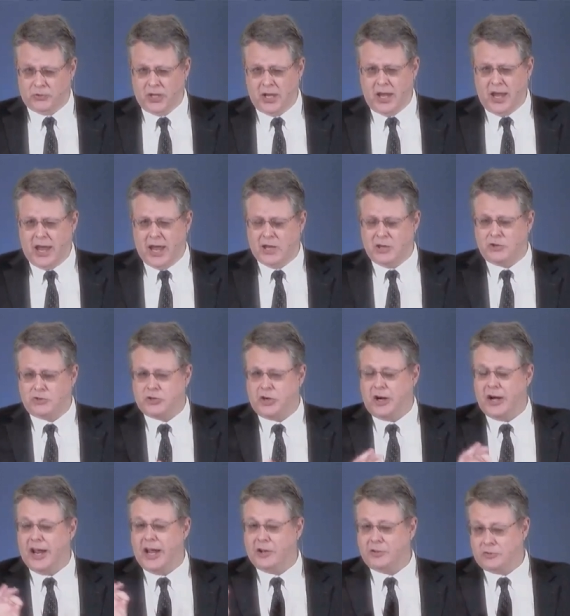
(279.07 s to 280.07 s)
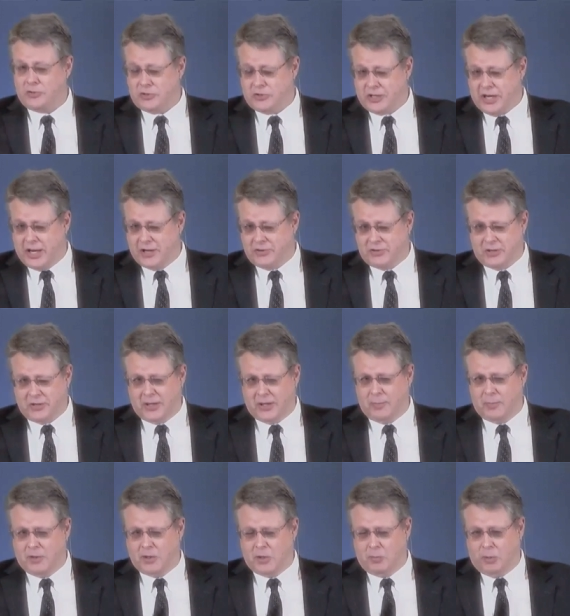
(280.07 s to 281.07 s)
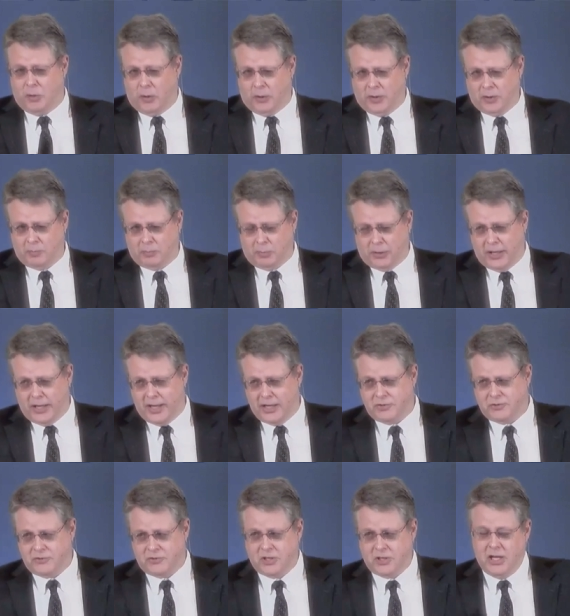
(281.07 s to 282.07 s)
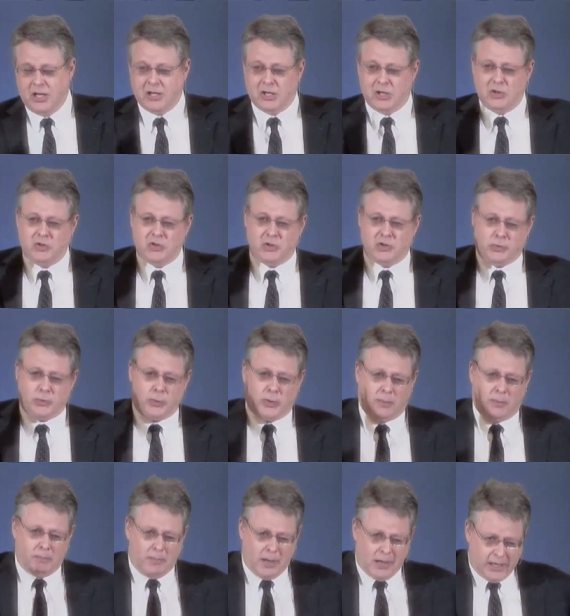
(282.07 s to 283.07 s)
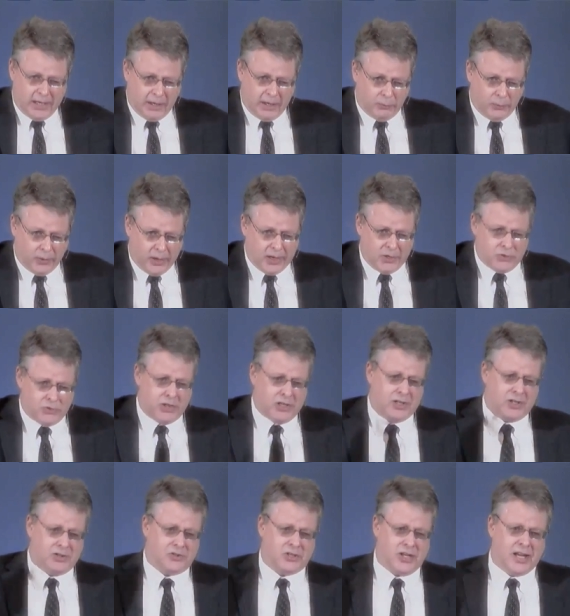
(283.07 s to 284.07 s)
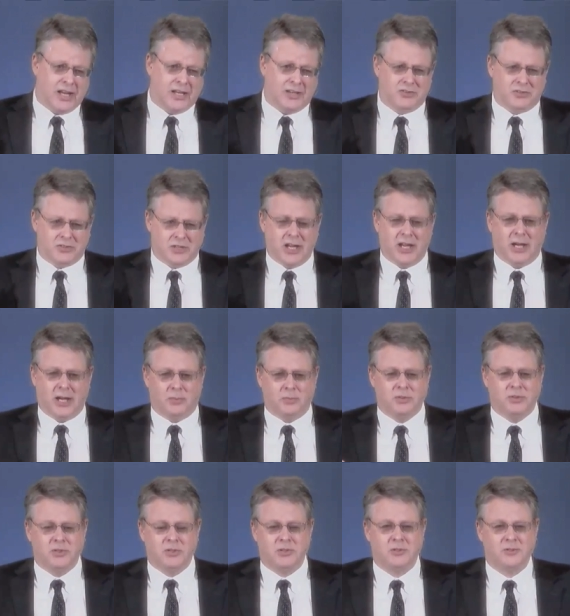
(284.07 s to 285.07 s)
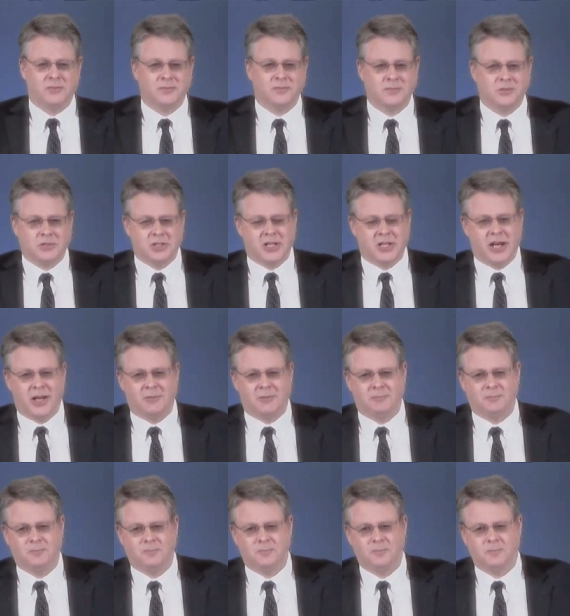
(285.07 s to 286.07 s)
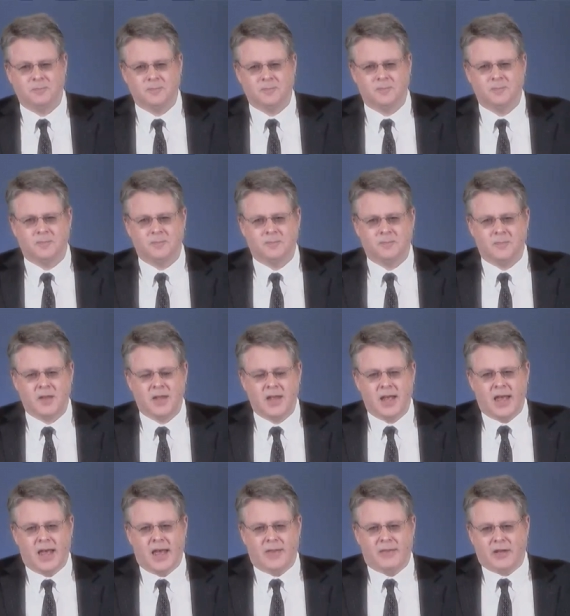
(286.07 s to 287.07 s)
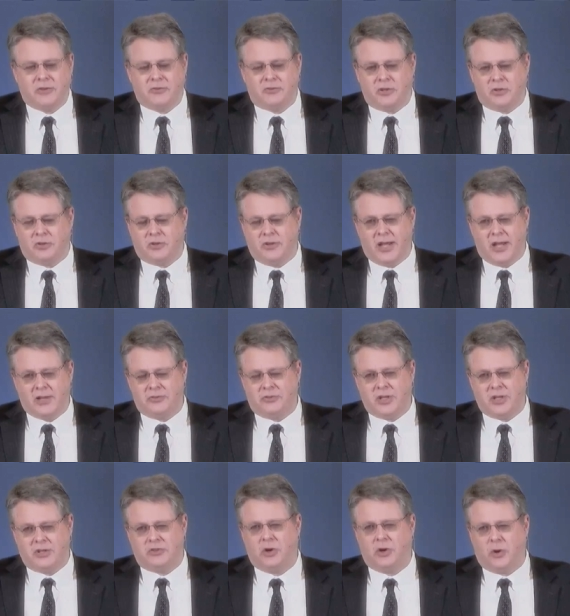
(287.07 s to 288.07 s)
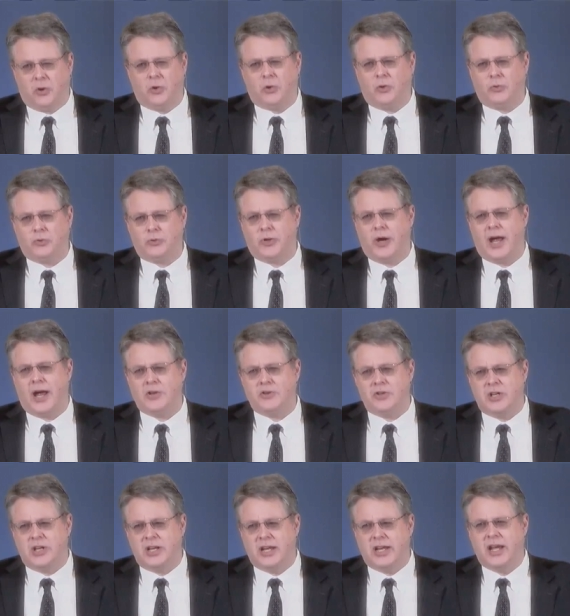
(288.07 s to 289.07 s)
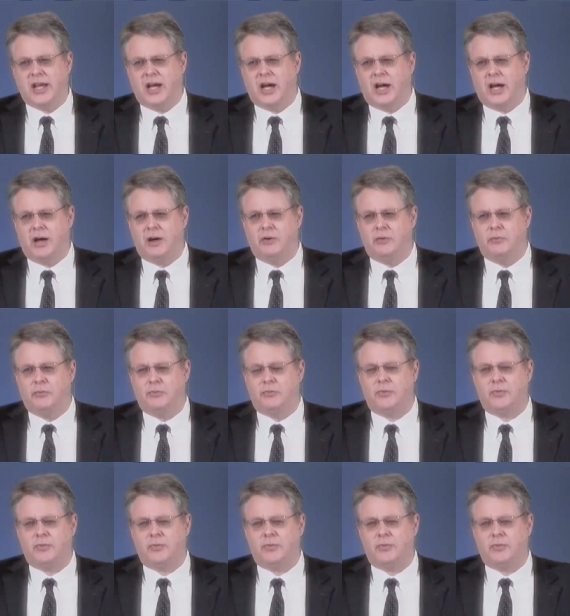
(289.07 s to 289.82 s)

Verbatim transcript: and you start exercising them in the polling place, you just throw a monkey wrench into Satan's schemes. See that? And that's the, that's the total tragedy of